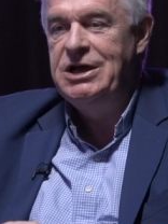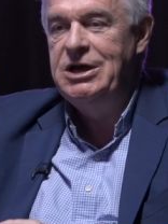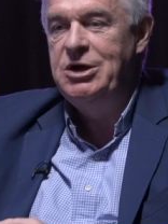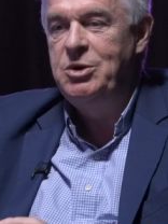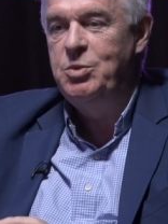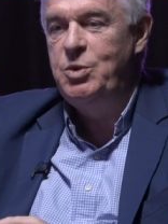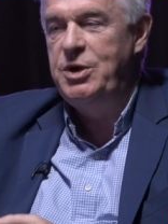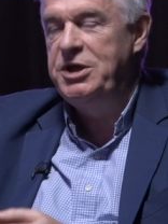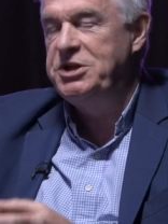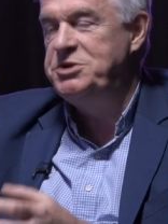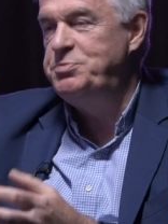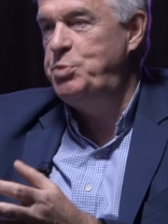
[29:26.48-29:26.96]

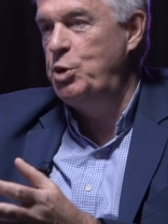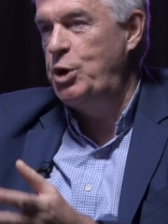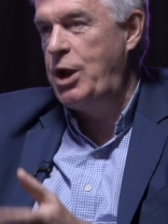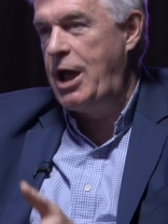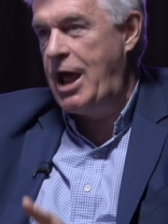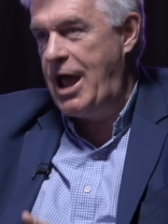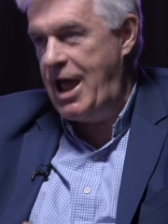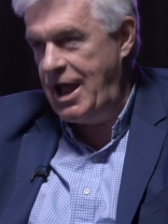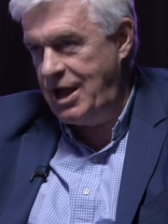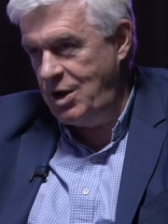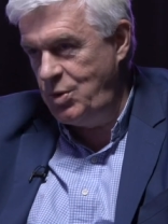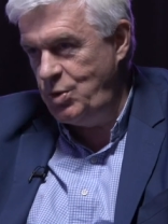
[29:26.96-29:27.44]
We had to put
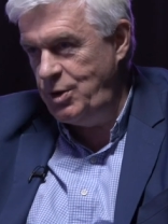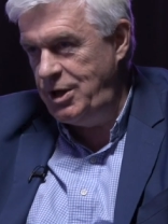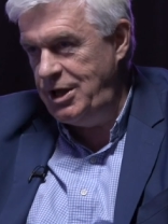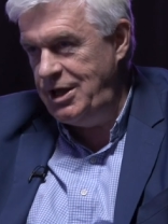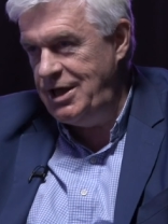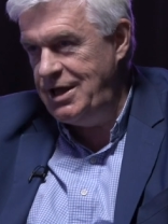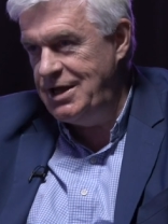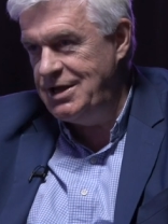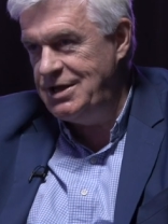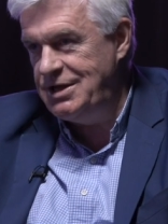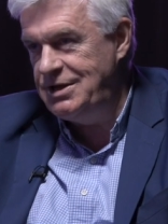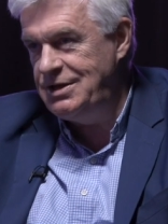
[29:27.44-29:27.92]

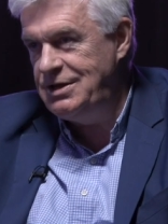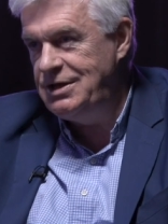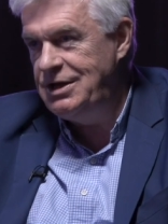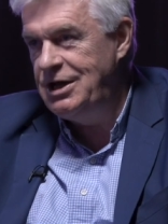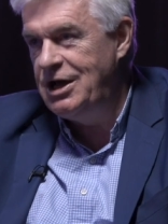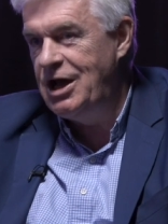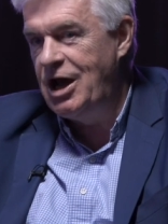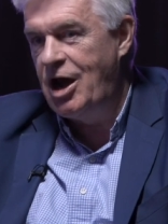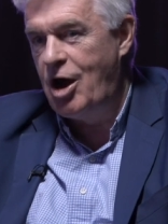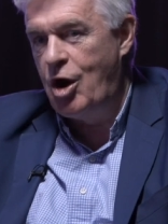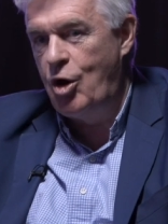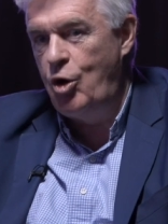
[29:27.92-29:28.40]
equity in,
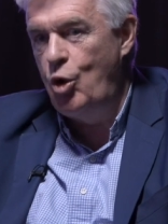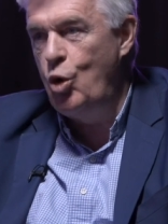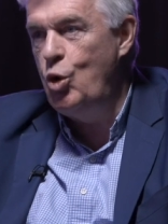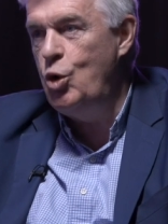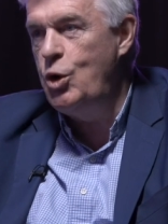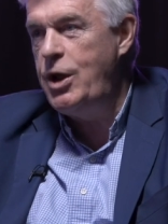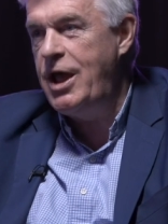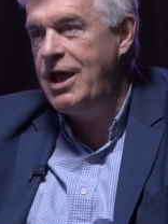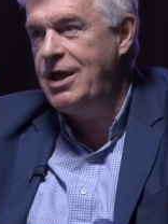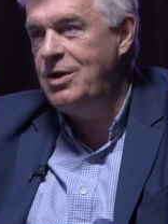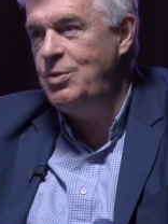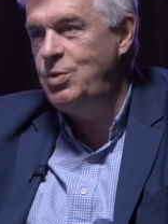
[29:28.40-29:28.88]
our
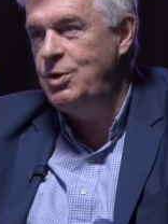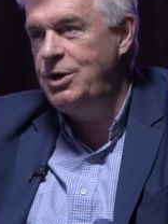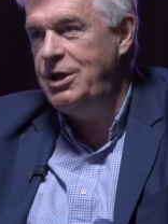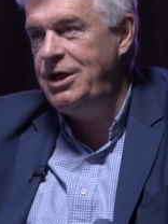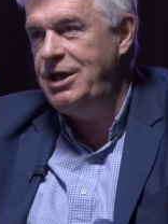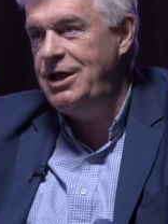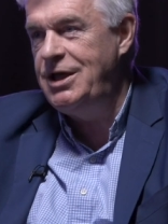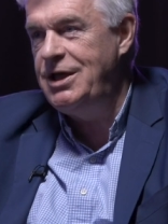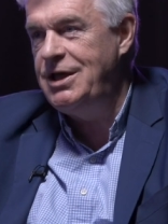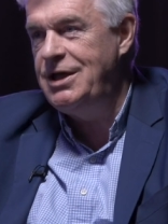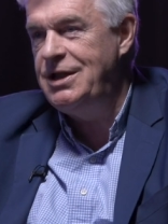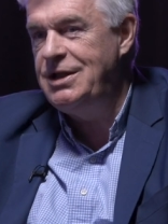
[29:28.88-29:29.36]
own
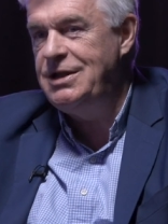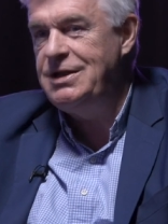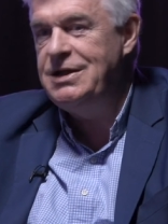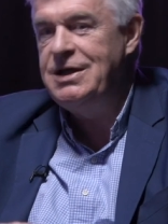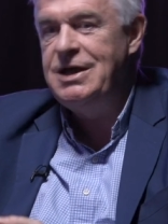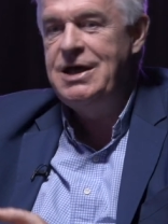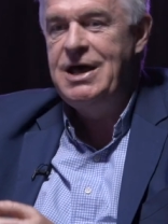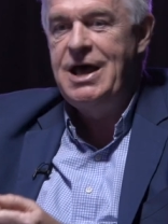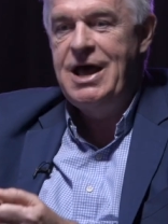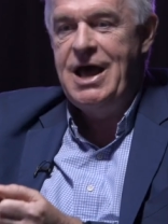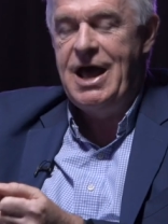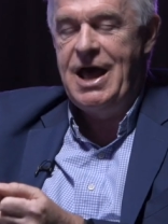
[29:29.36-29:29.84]
equity in.
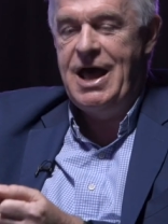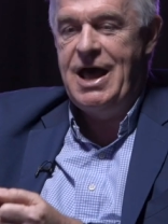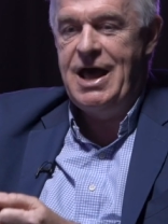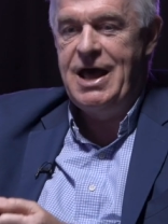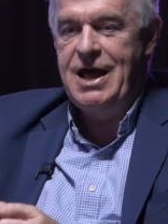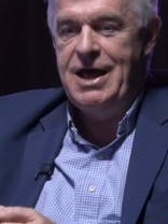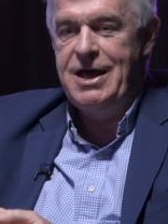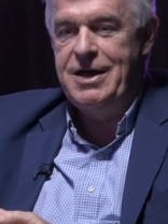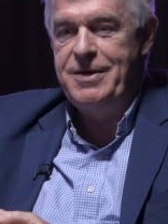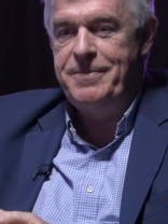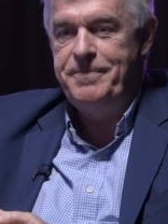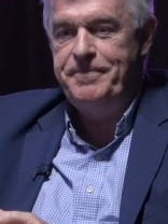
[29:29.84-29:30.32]

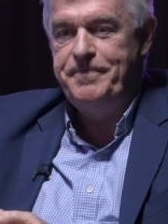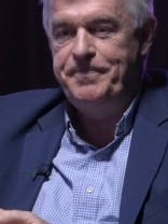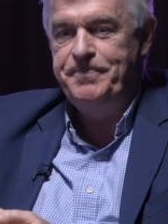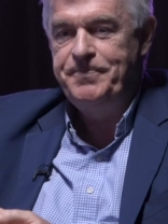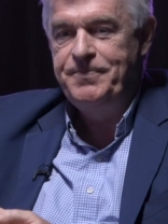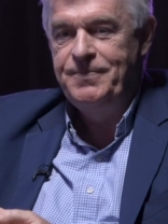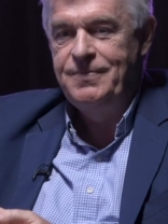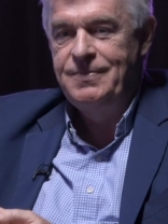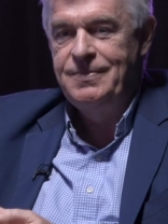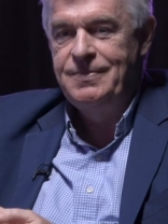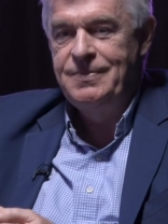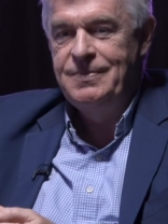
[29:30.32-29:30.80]
And
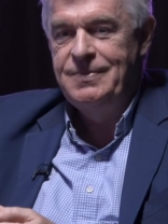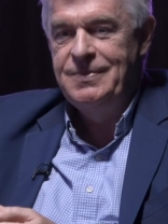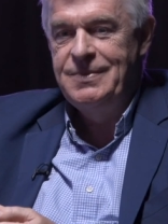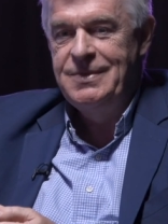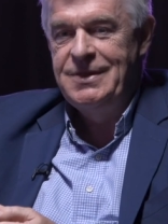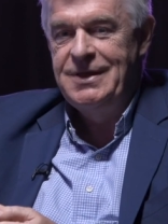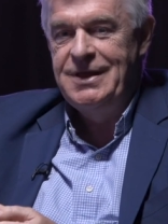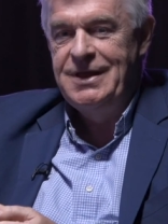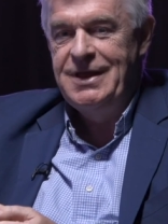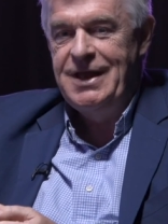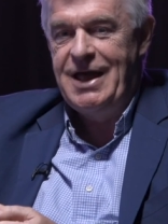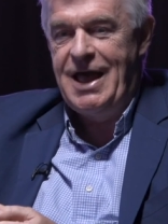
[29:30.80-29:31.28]

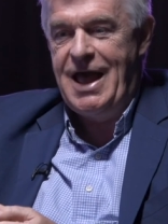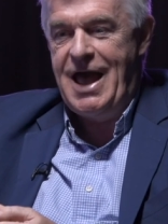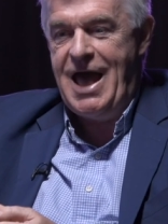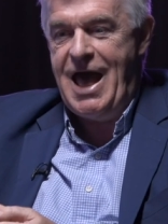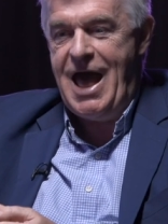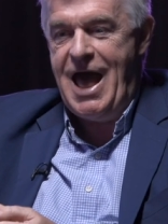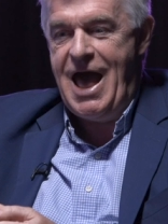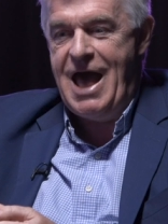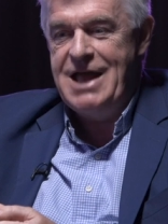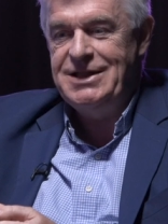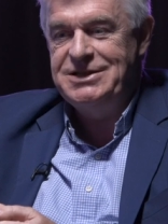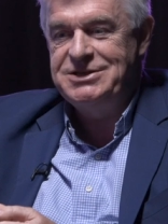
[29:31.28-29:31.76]

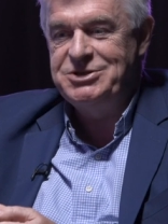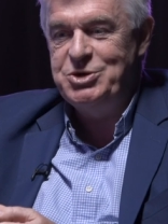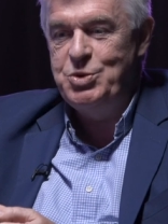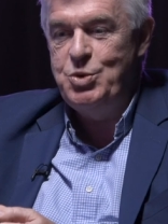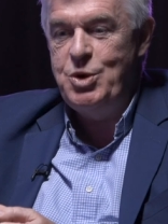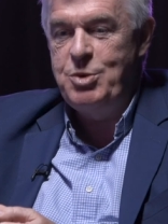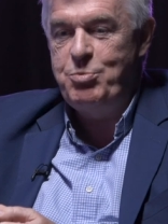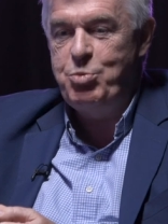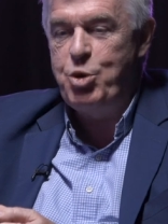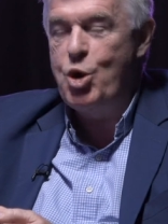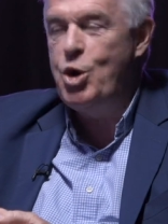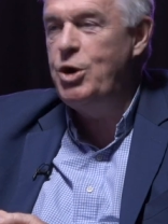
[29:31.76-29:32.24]
so
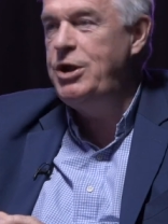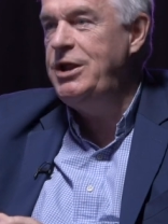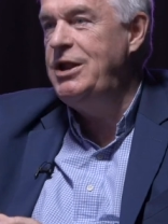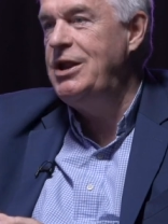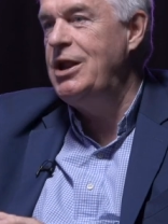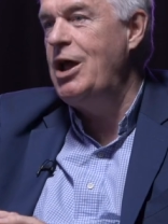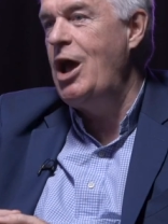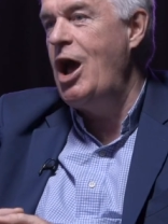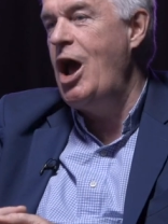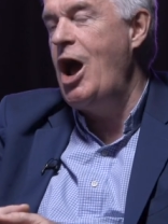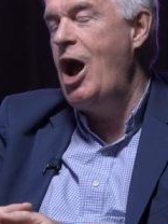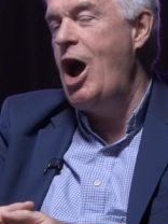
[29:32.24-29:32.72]
it brought
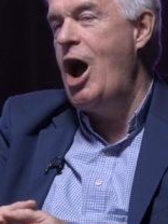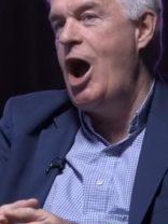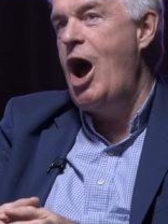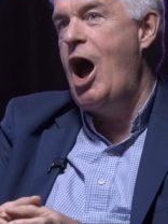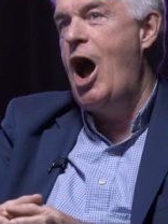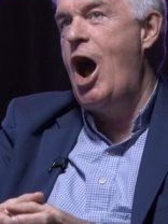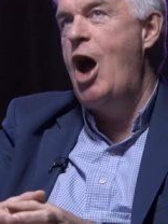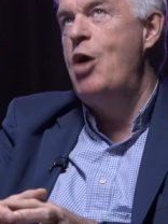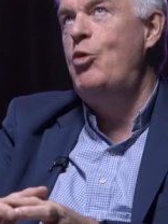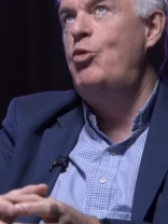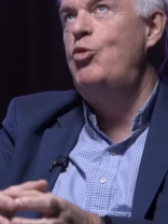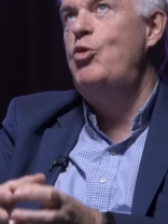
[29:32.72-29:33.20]
in
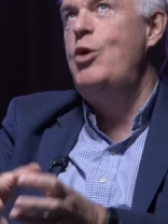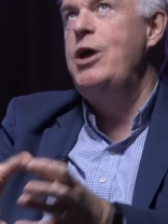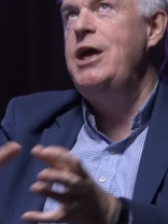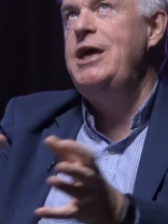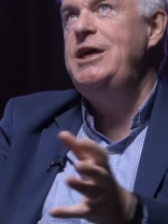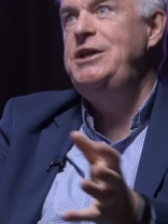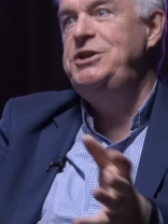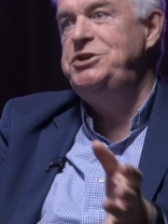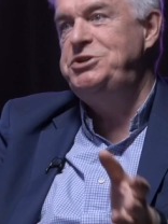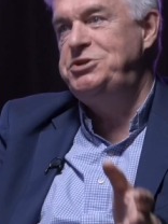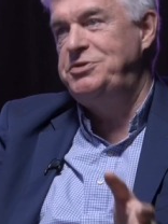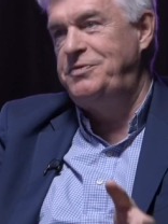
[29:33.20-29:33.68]
a
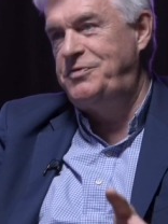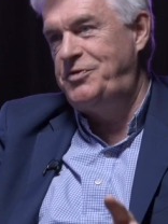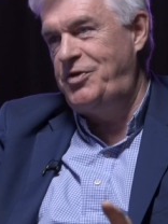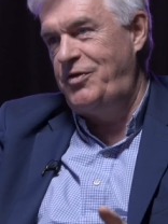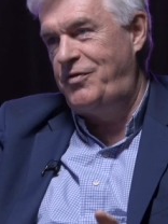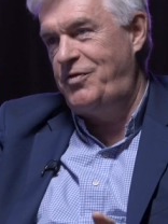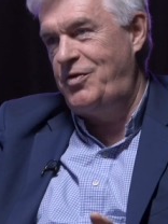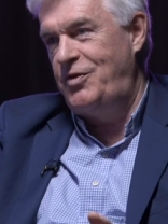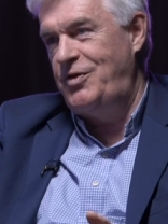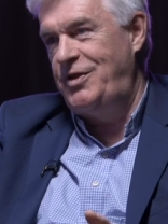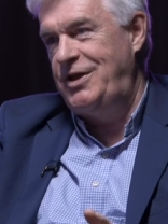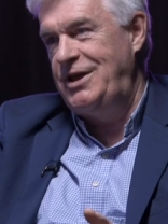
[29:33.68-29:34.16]
range of
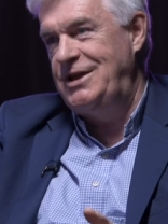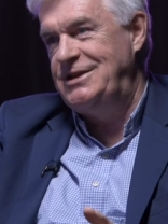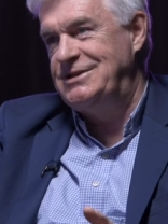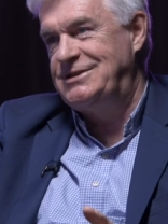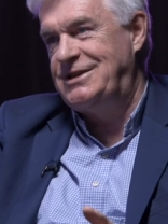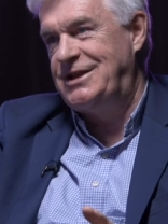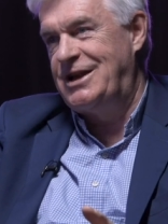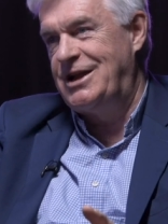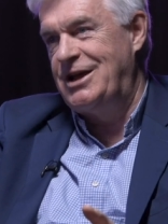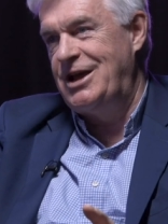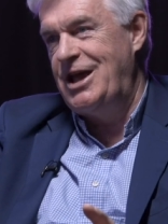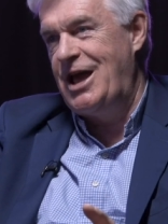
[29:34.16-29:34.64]
different things
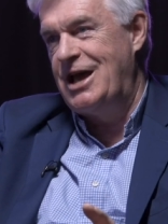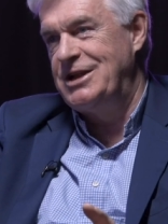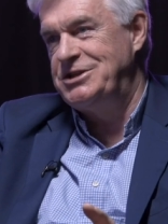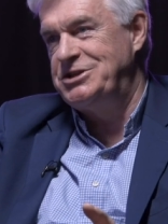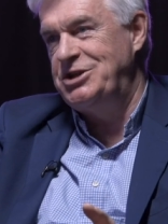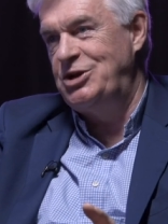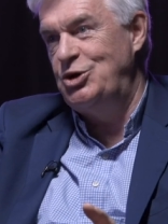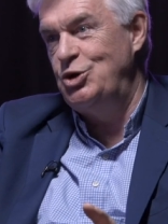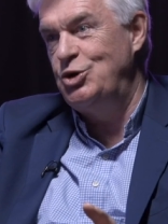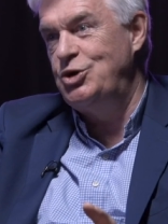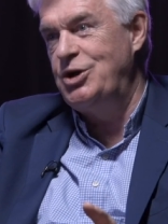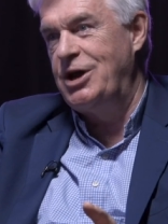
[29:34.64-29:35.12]
that I had to
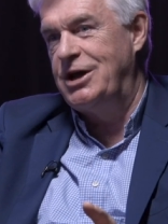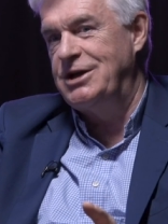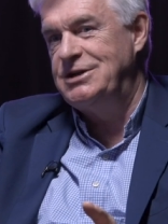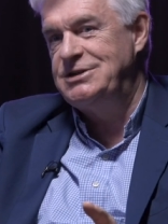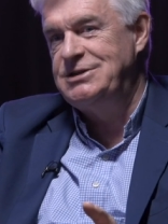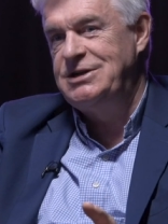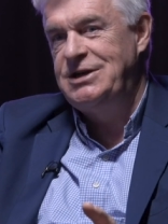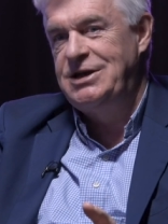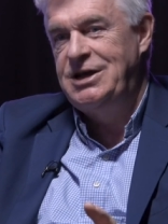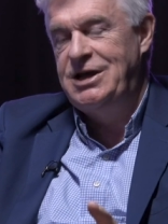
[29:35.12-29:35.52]
look at.